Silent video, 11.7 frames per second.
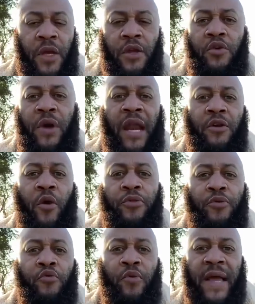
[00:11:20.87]
you got to go
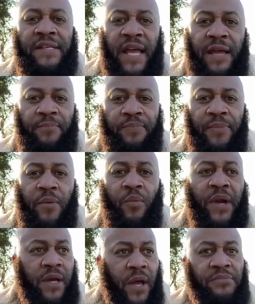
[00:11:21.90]
through red tape
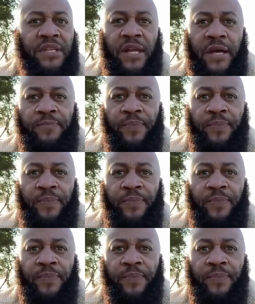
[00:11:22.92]
when it comes to them.